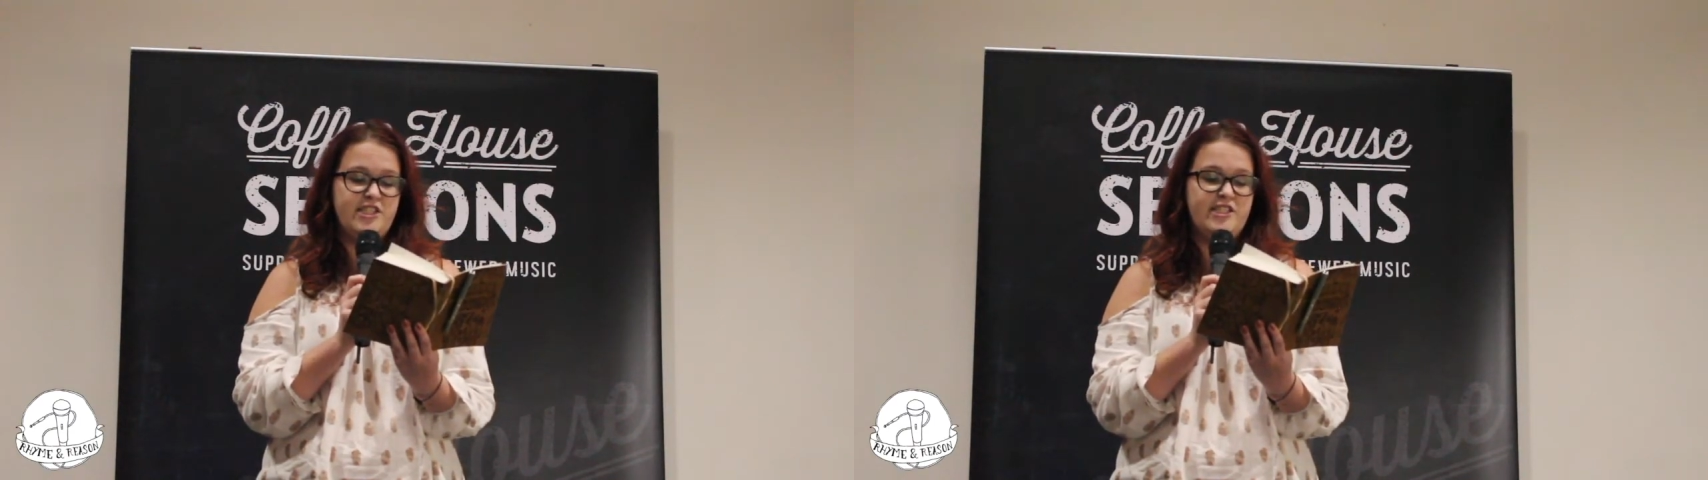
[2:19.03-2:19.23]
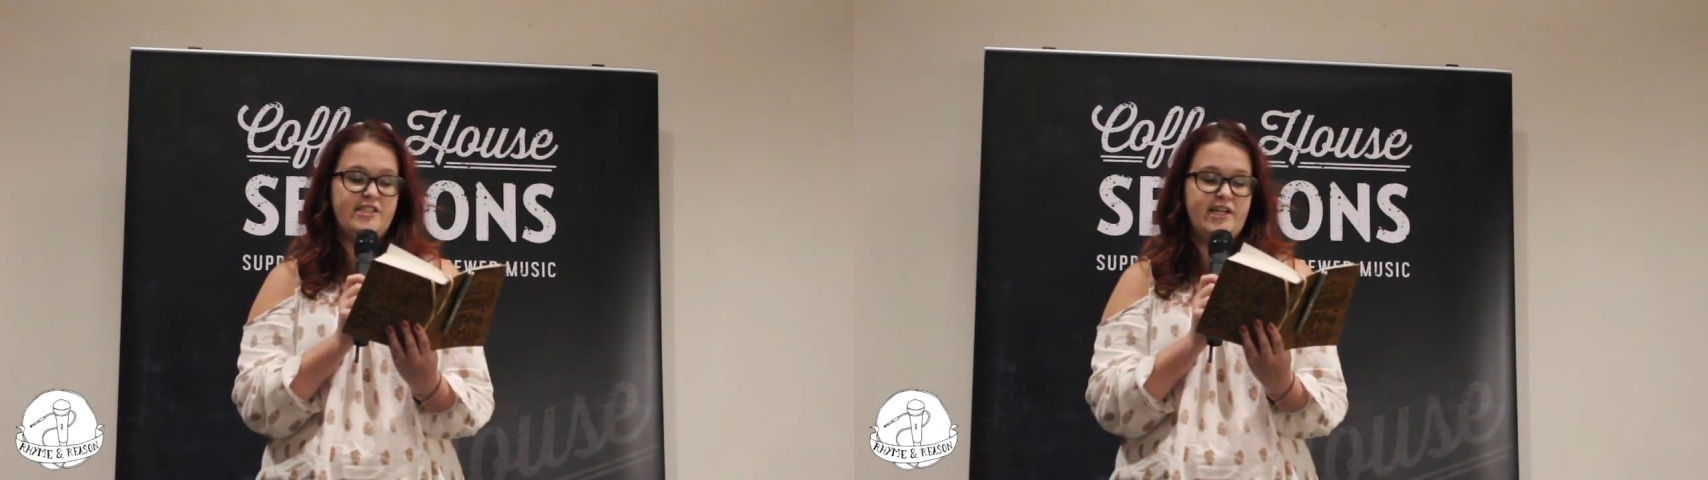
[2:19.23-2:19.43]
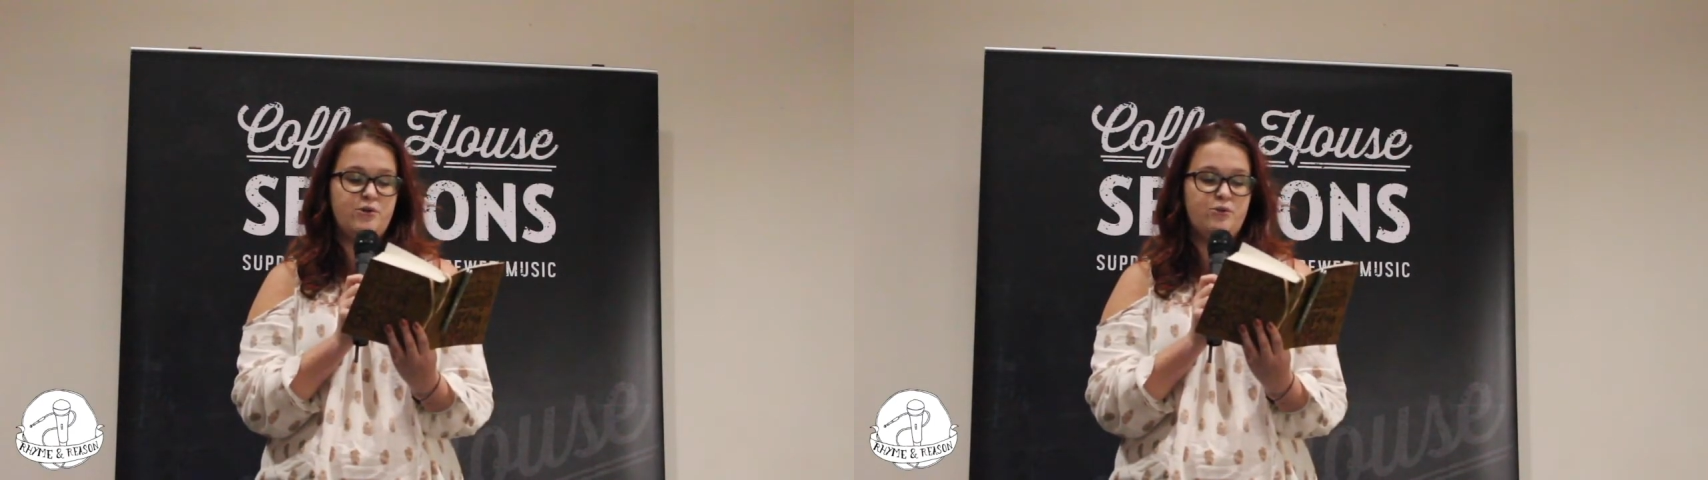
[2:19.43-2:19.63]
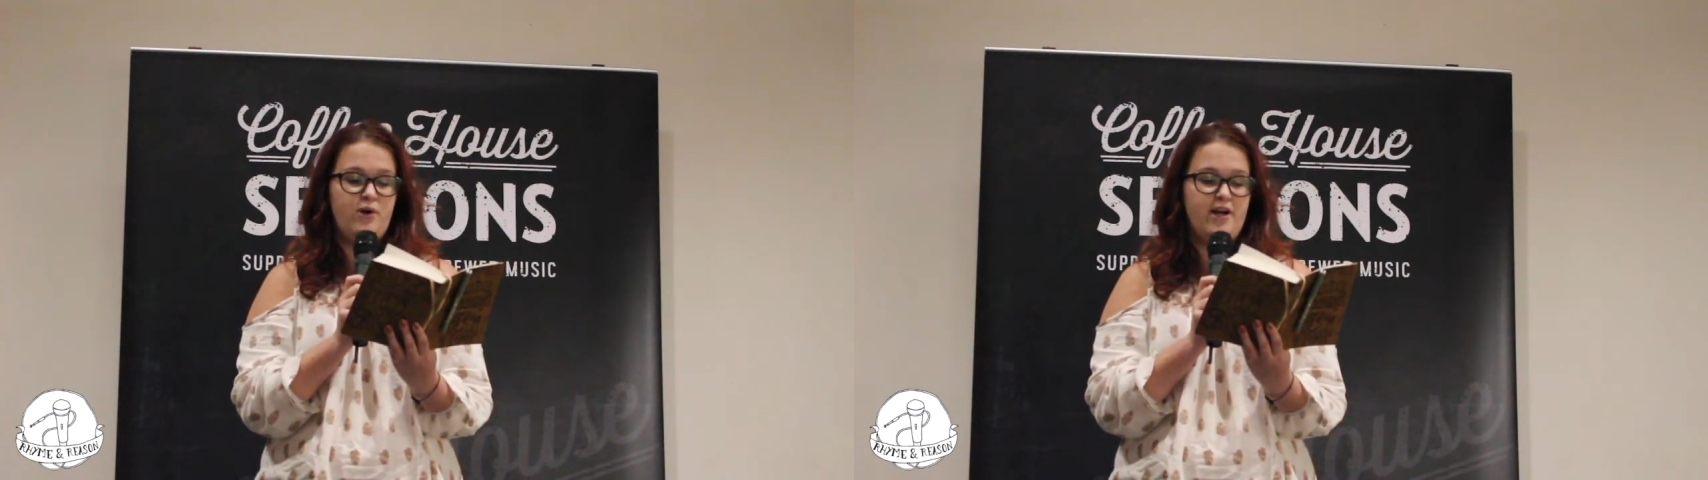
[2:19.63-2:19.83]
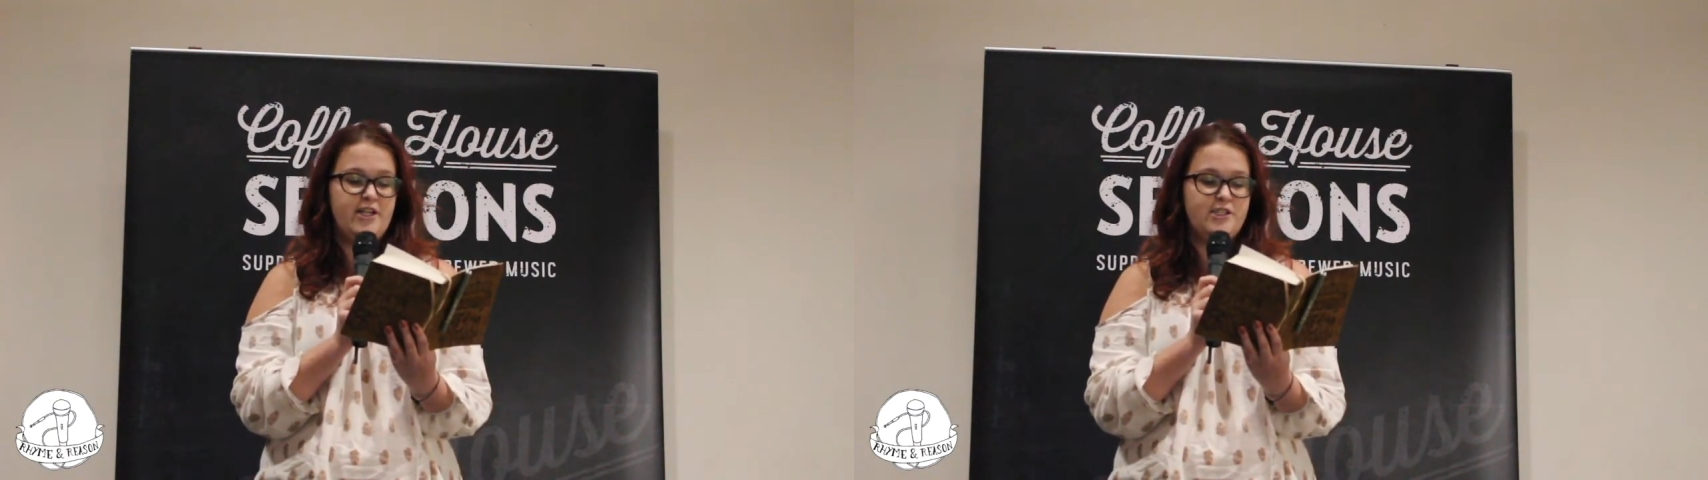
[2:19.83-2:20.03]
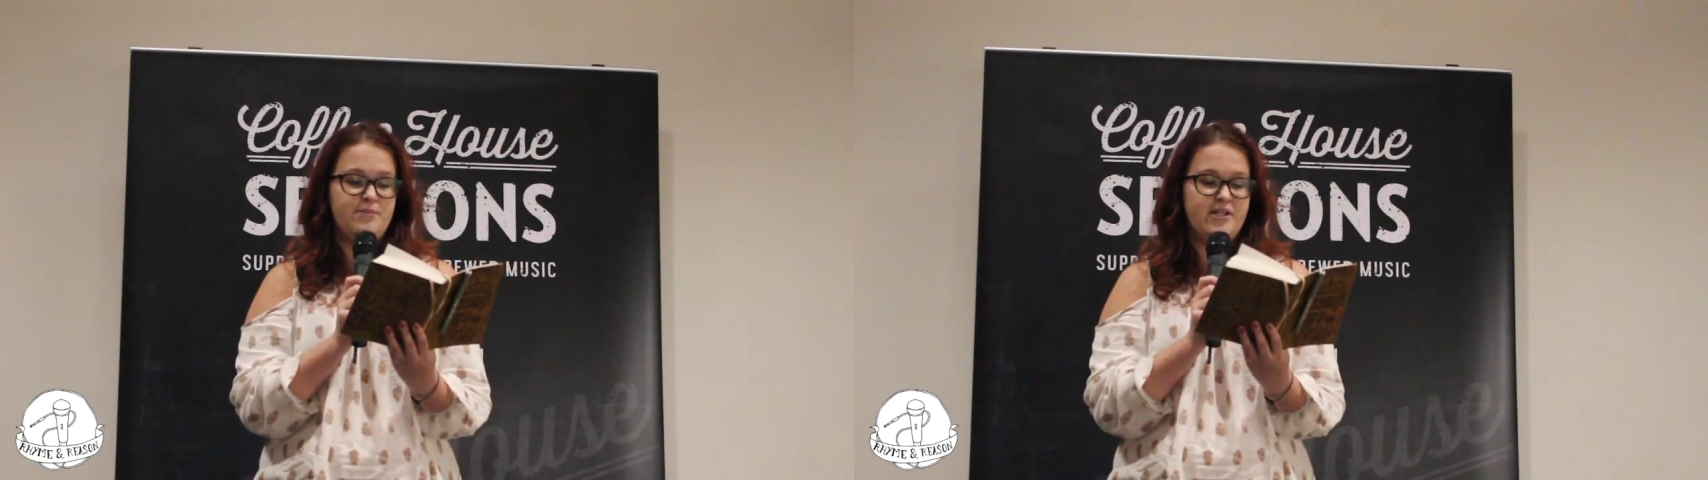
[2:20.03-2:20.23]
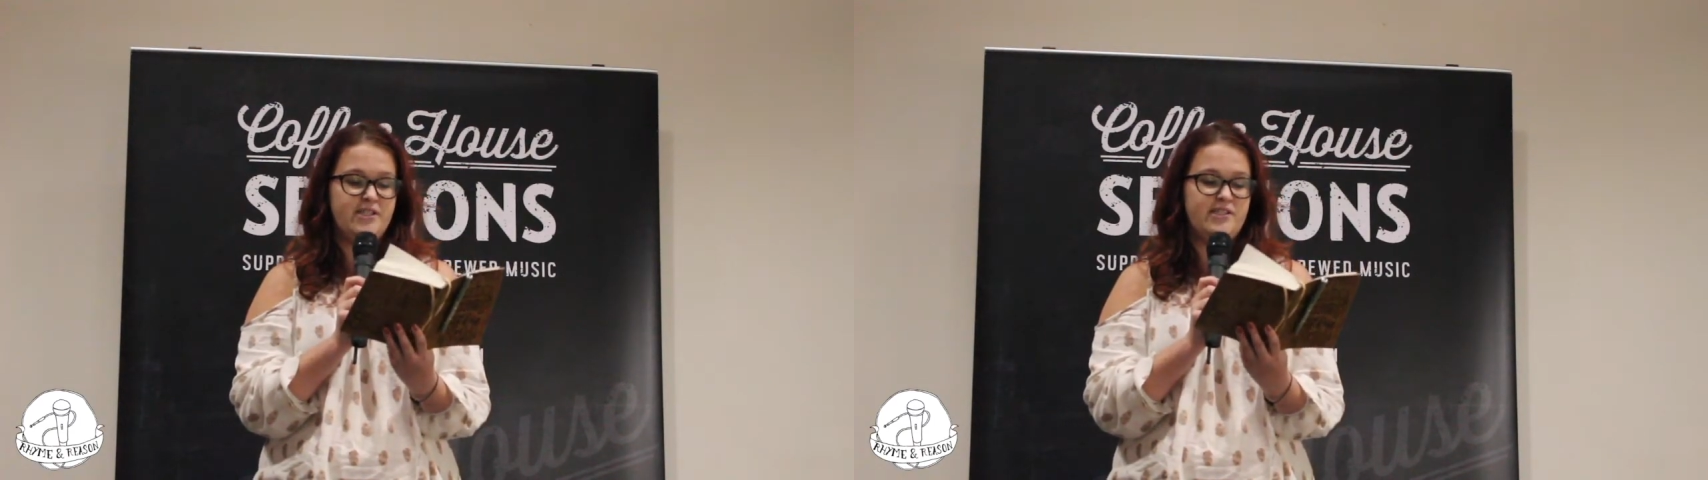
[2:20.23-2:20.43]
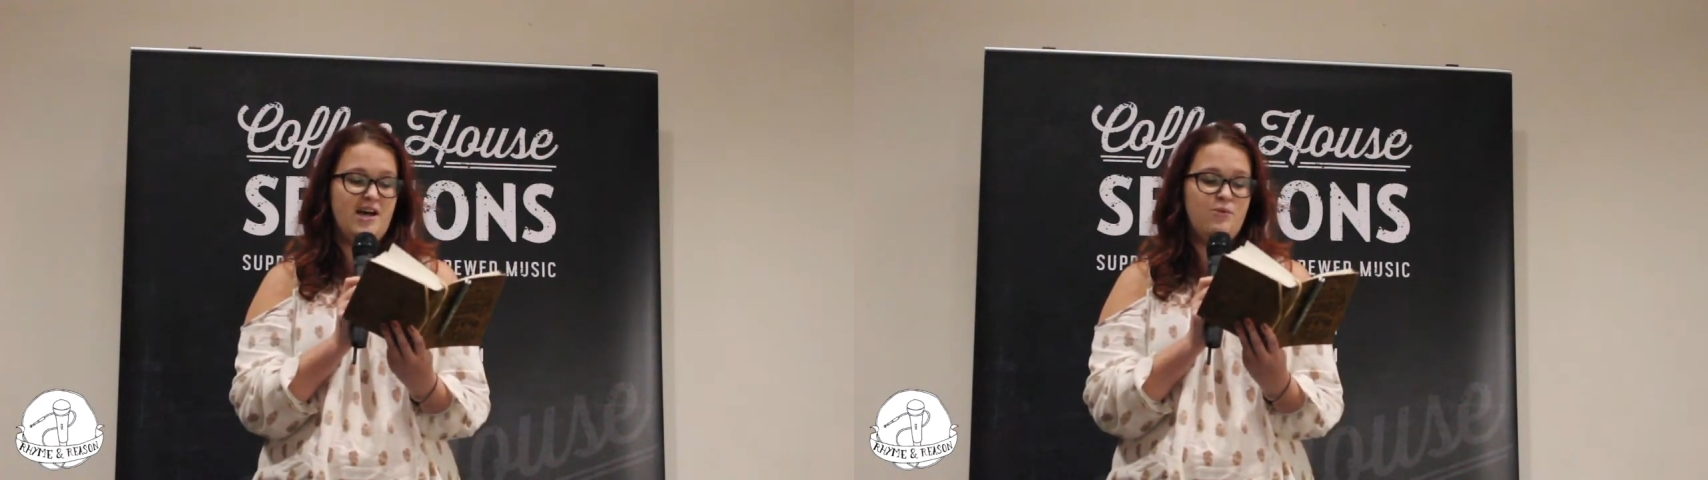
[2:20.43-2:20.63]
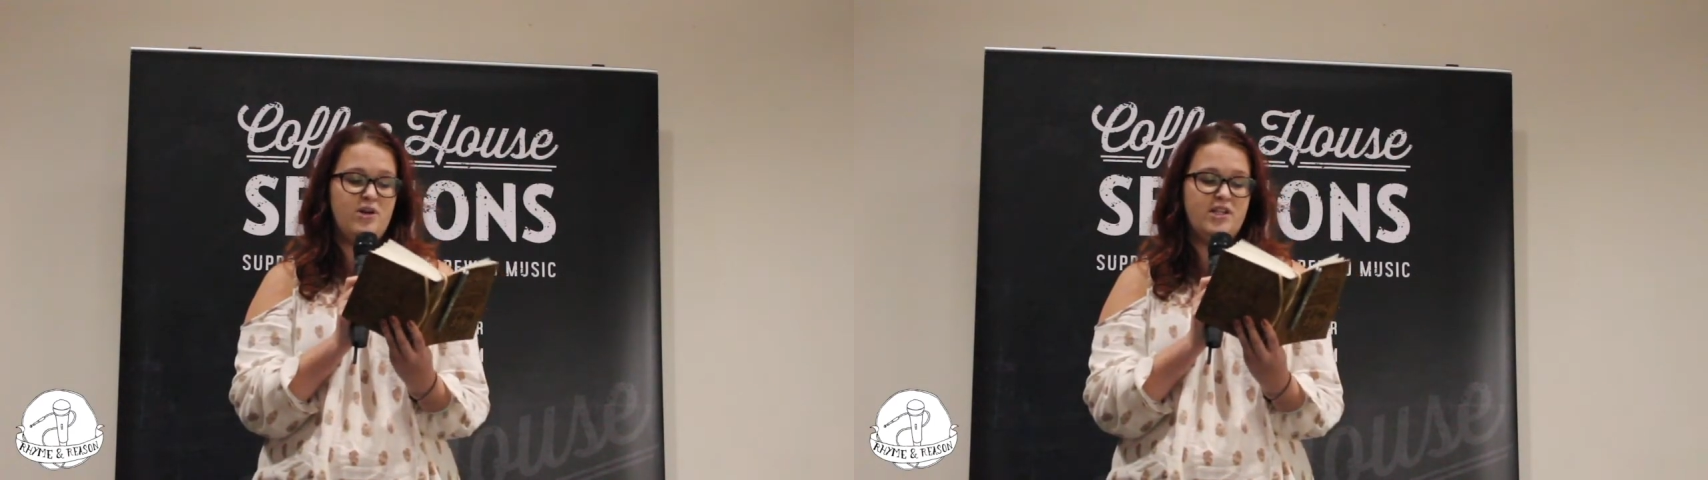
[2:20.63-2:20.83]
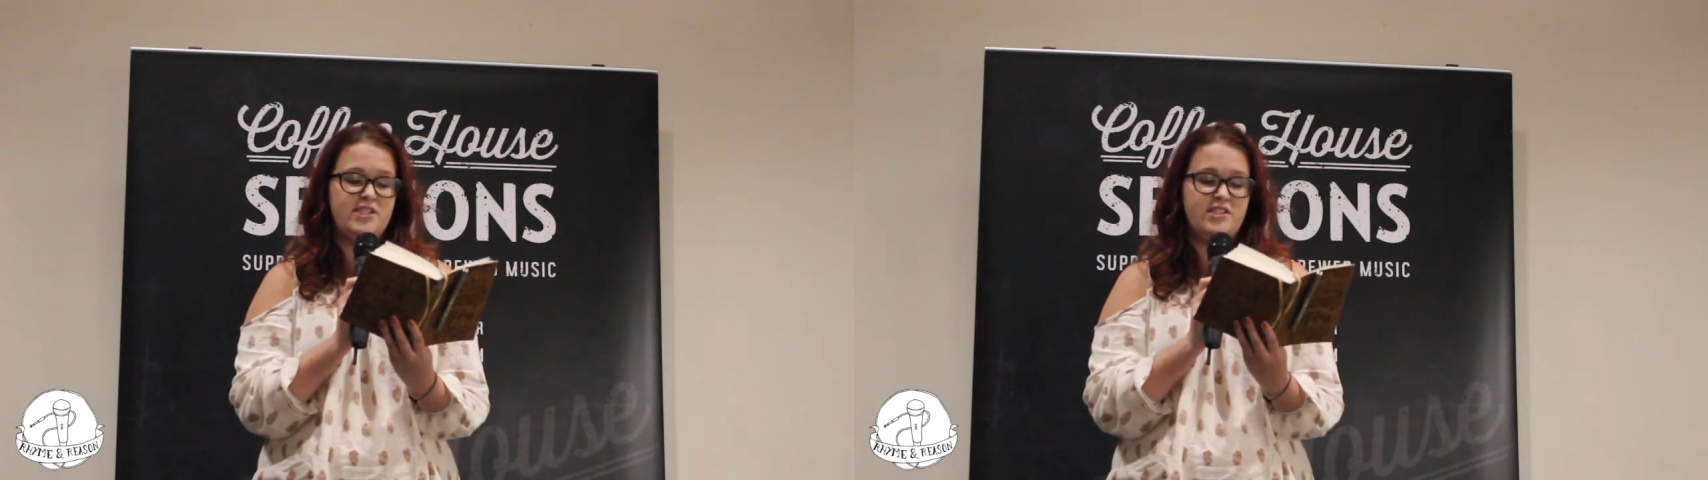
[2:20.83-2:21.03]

She stayed quiet because that word